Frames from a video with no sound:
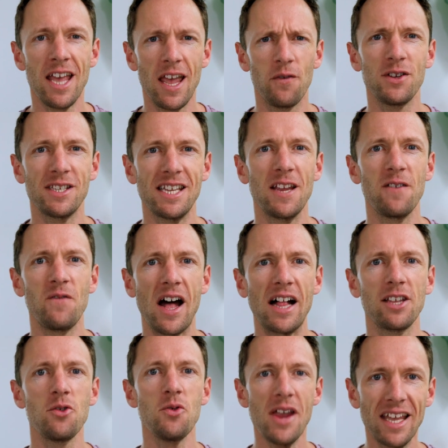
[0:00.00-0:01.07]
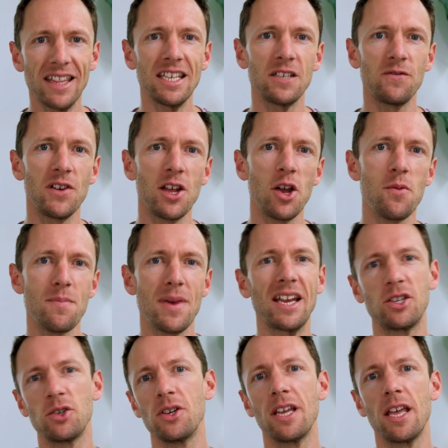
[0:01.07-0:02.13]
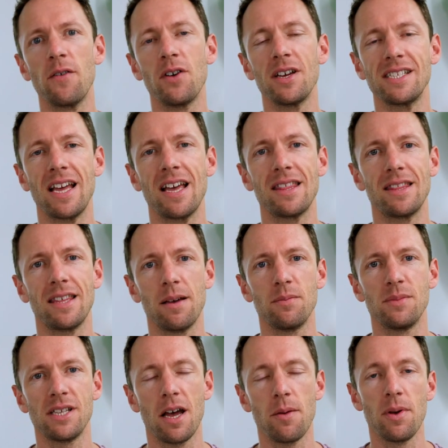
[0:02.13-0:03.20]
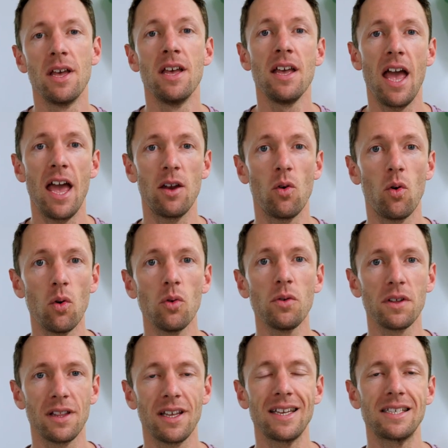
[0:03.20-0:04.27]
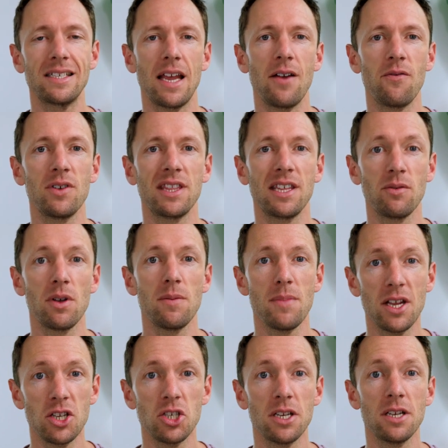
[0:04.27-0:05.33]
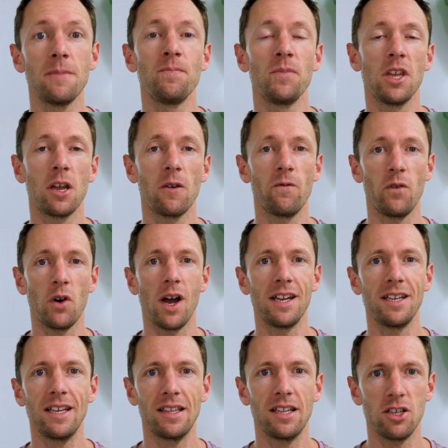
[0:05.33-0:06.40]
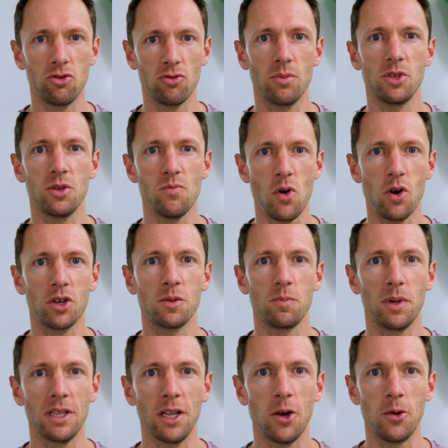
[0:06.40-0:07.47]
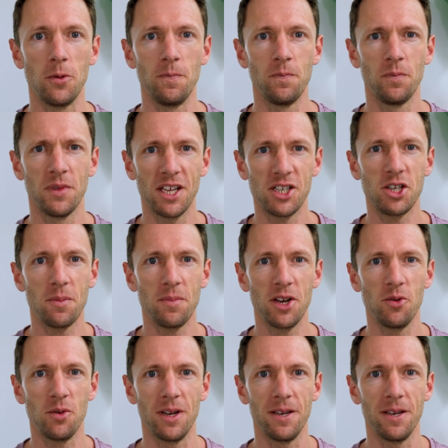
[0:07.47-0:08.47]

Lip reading: If you're seeing value in this video, make sure you give us a thumbs up, and all the links to everything we mention, you can find in the description box below. Let's jump into